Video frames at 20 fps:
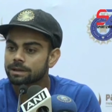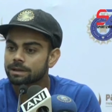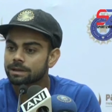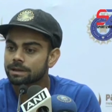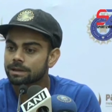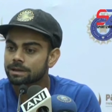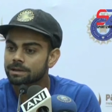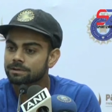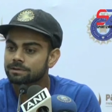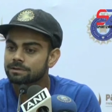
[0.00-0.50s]

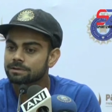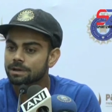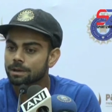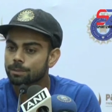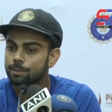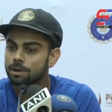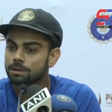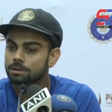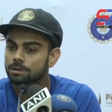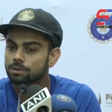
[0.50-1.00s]
he is
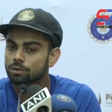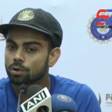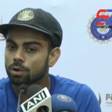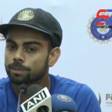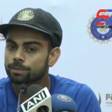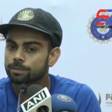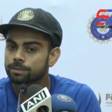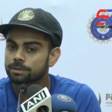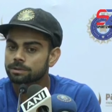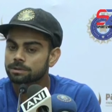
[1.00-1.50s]
among the
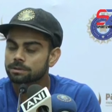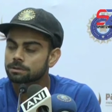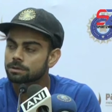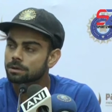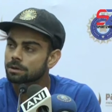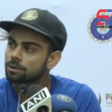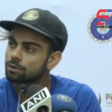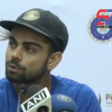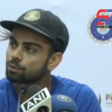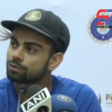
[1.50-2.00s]
top
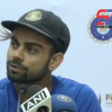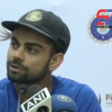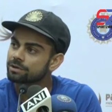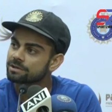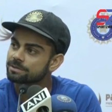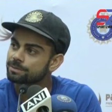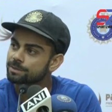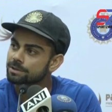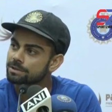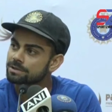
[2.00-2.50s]
uh, two,
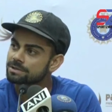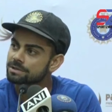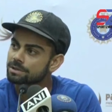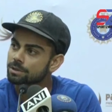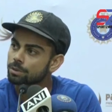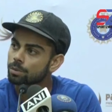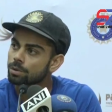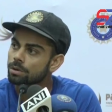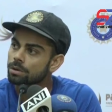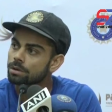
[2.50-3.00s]
three spinners
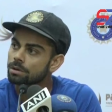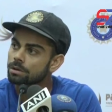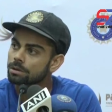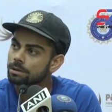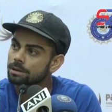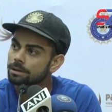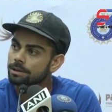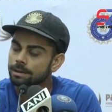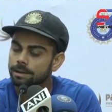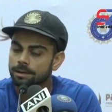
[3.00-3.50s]
in the world.